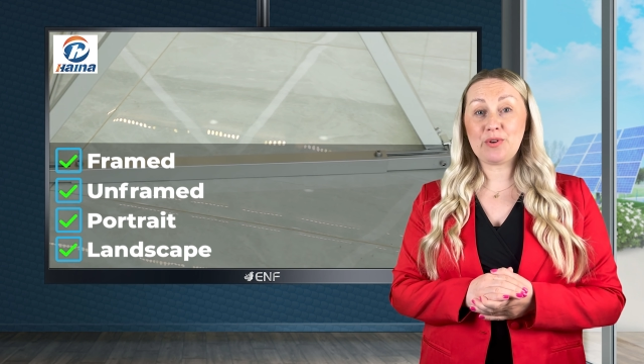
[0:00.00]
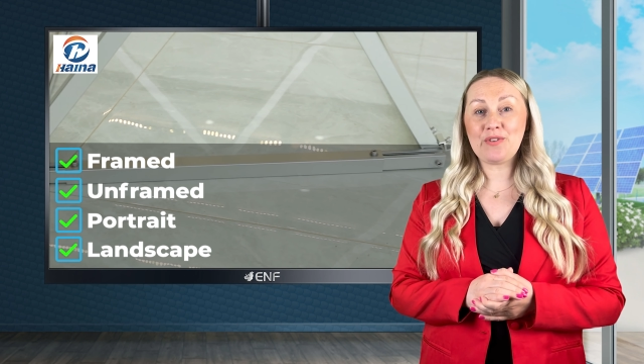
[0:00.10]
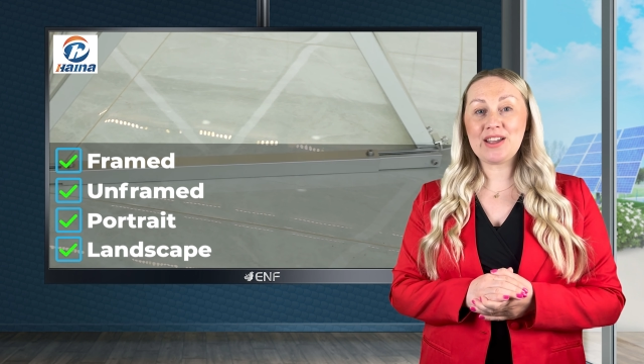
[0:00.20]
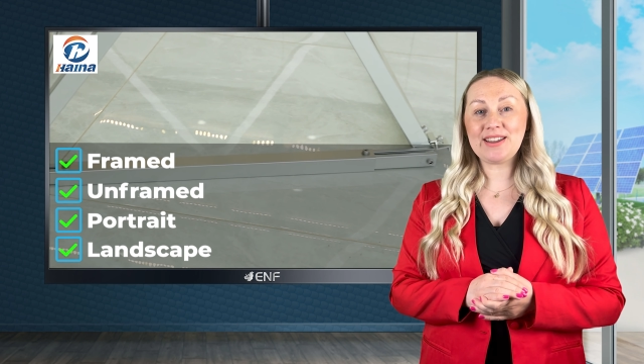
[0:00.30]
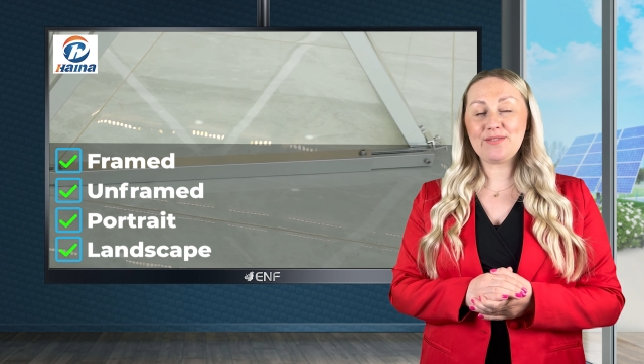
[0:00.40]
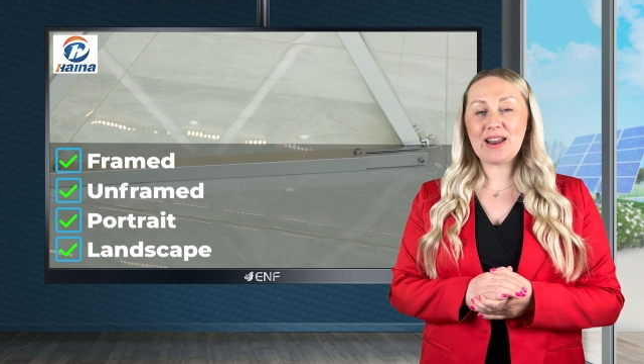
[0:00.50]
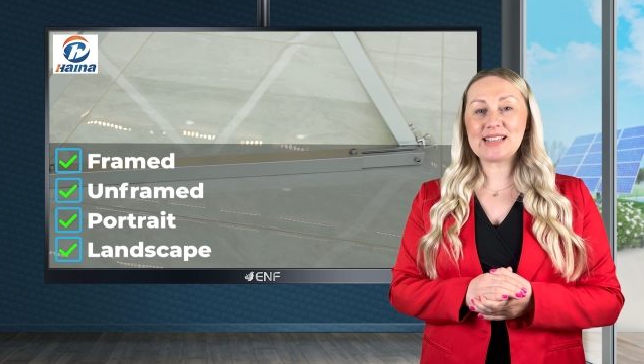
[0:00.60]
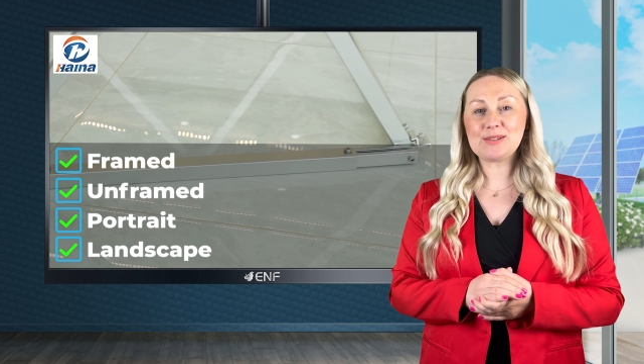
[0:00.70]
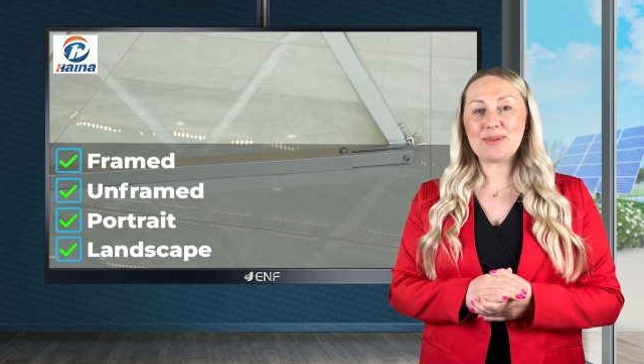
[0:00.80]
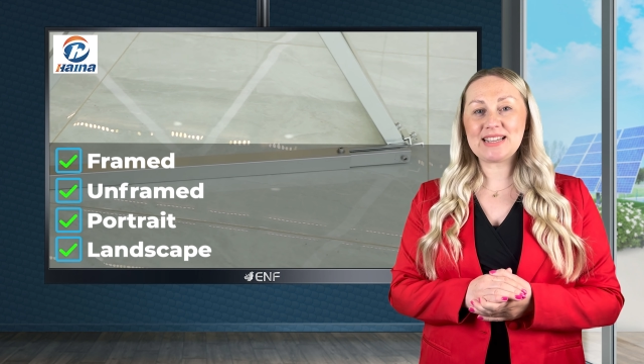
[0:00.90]
providing
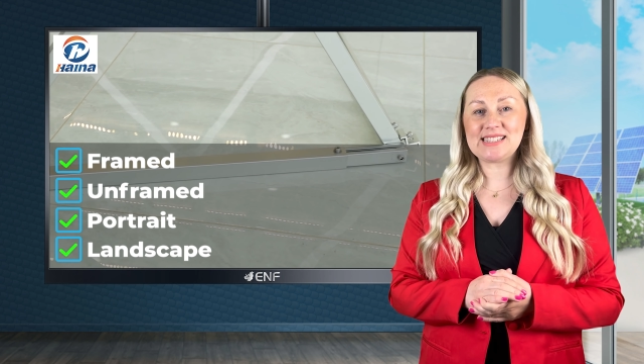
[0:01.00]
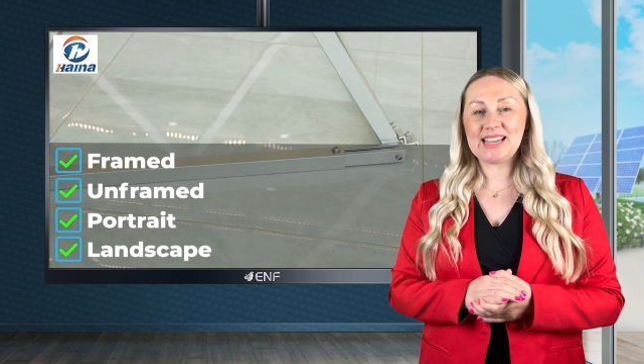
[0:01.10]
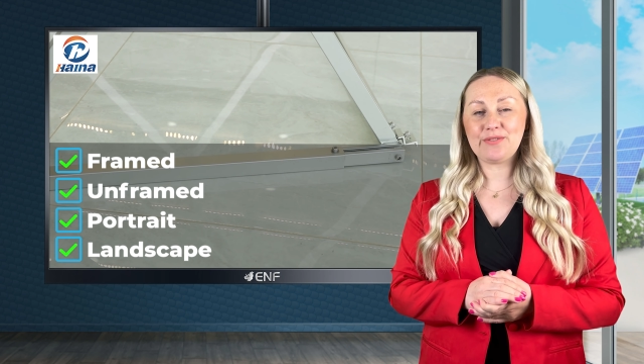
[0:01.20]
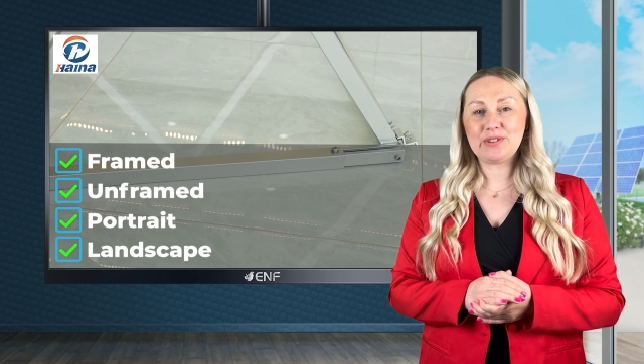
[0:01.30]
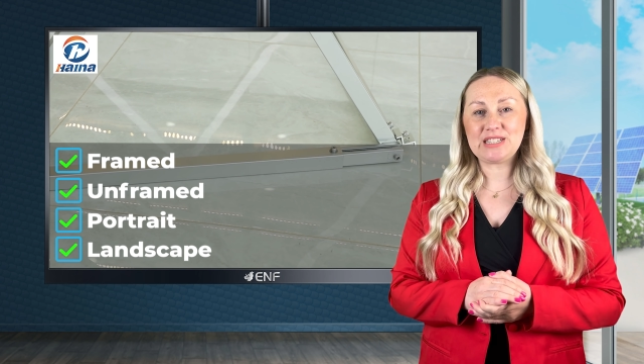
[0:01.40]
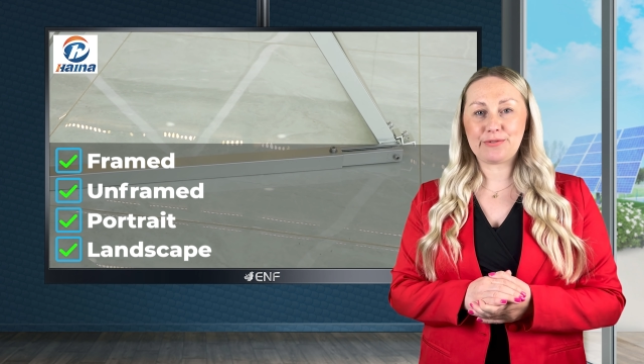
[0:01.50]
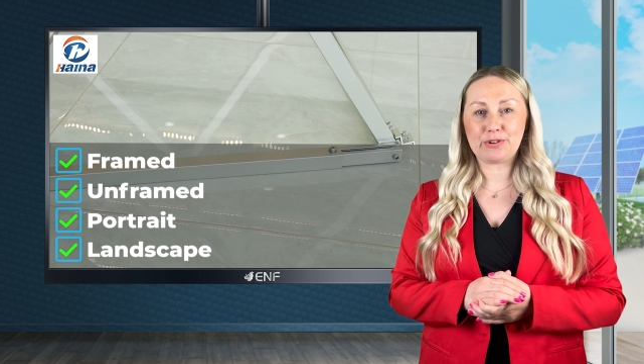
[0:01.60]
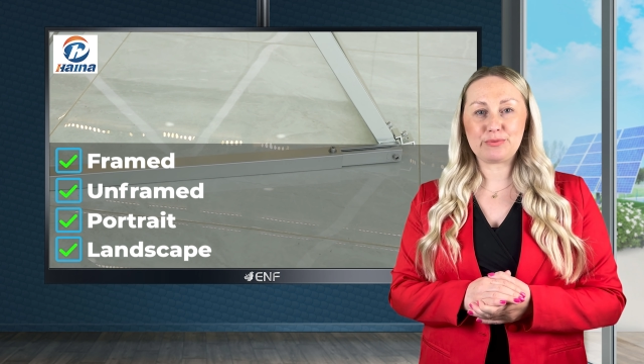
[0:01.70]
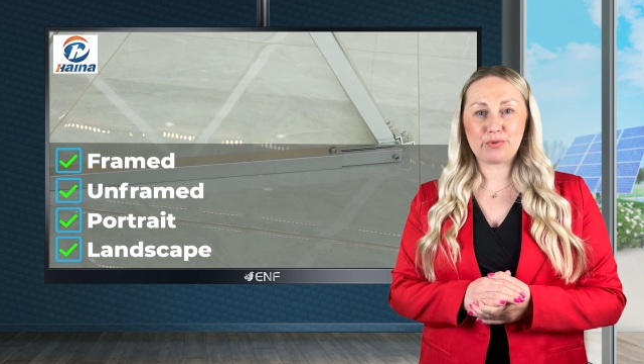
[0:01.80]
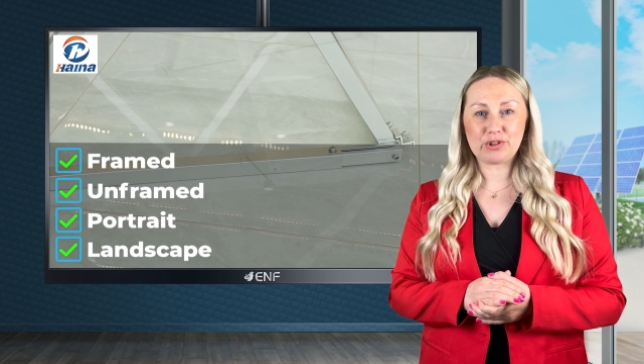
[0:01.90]
flexibility for
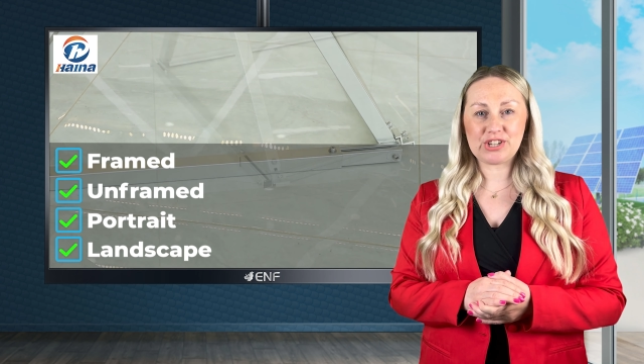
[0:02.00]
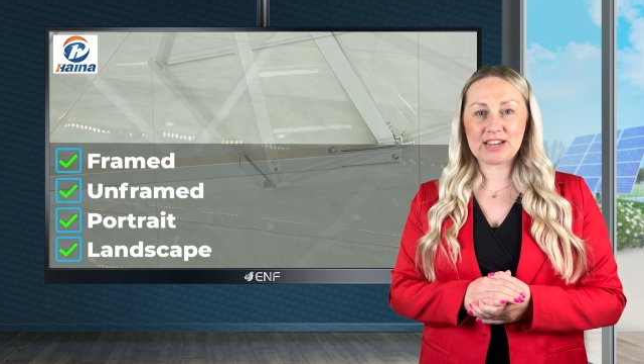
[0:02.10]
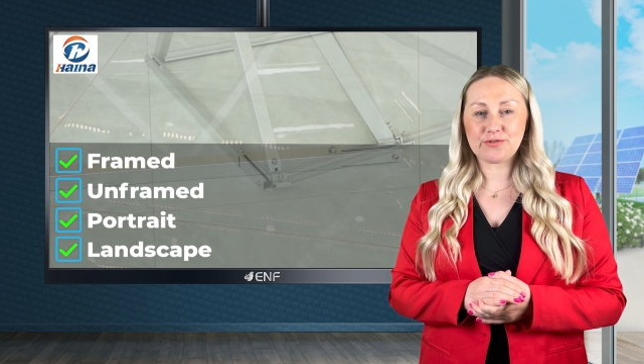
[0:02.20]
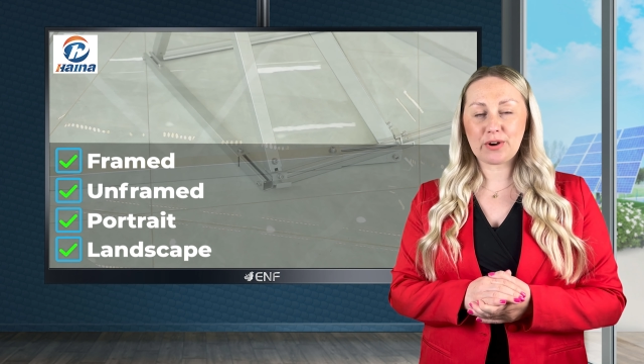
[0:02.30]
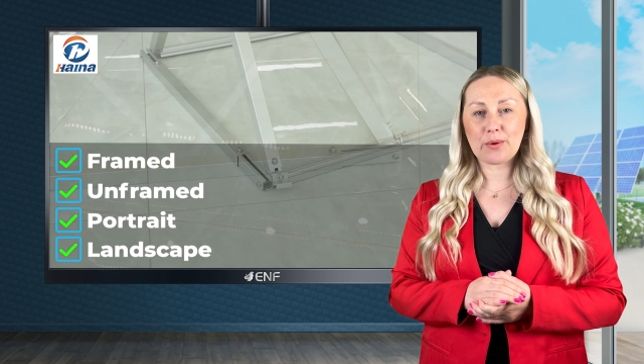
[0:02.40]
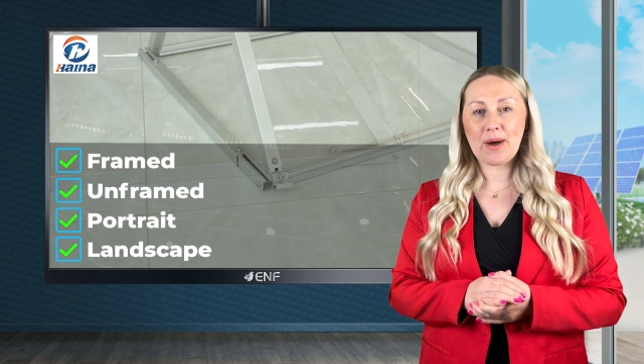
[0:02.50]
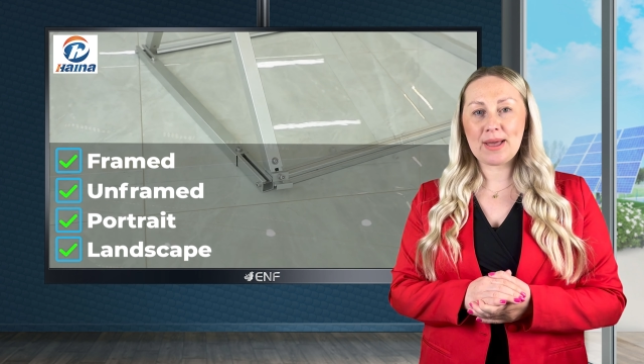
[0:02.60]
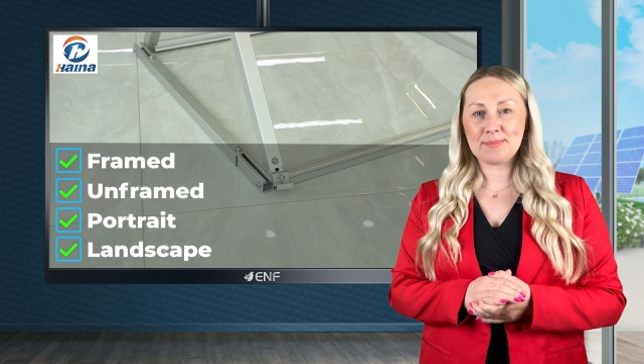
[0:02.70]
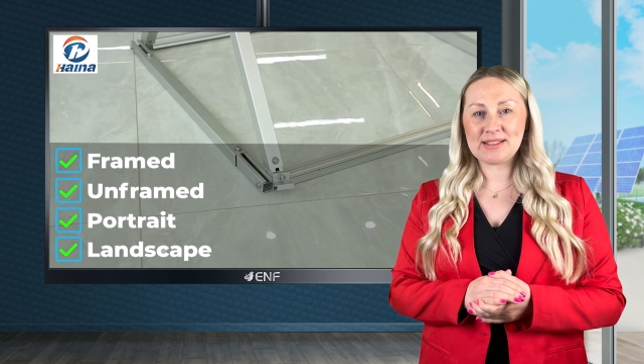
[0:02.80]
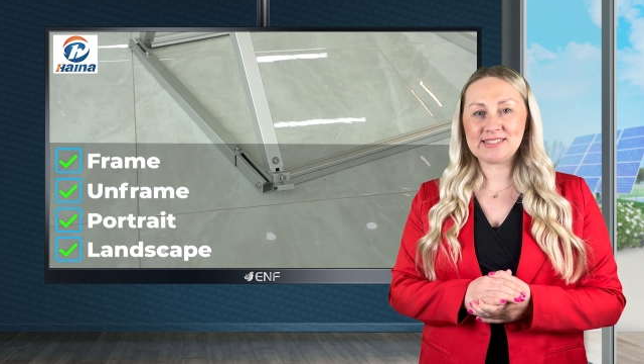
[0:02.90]
different project
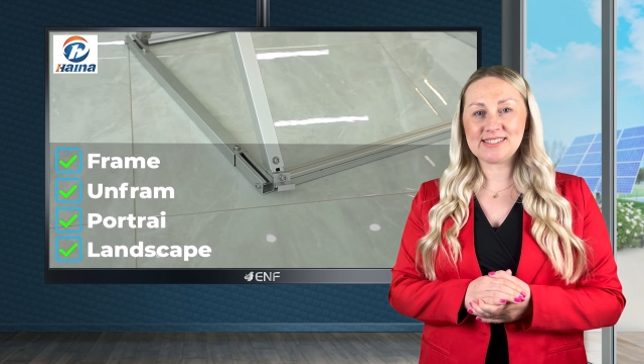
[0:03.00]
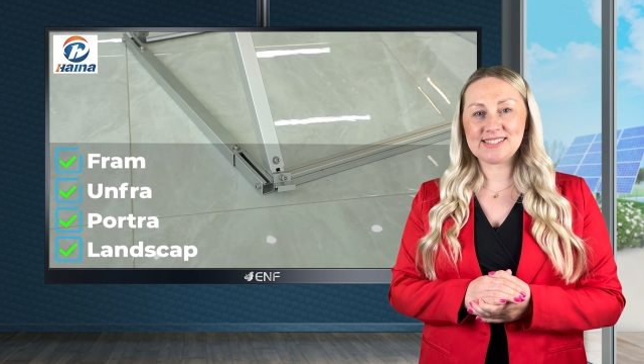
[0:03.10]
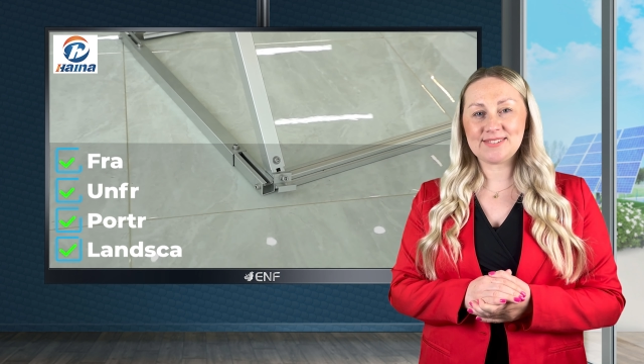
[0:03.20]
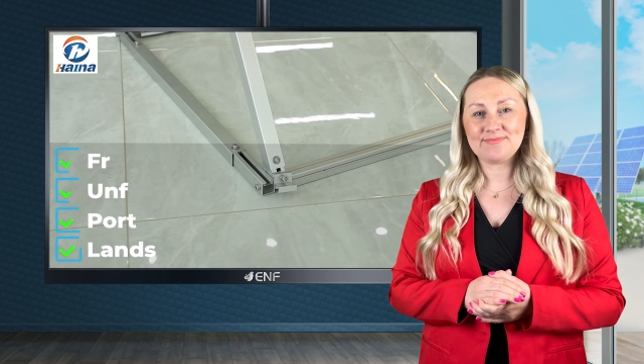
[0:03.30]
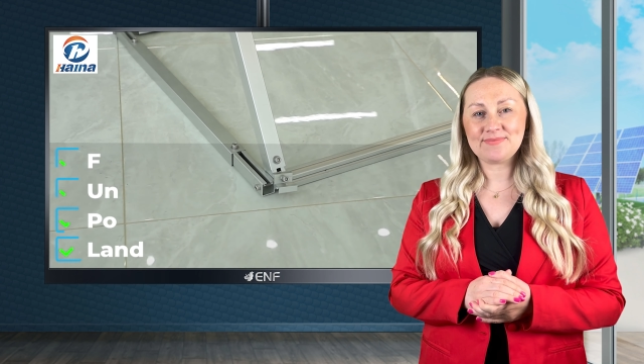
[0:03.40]
requirements.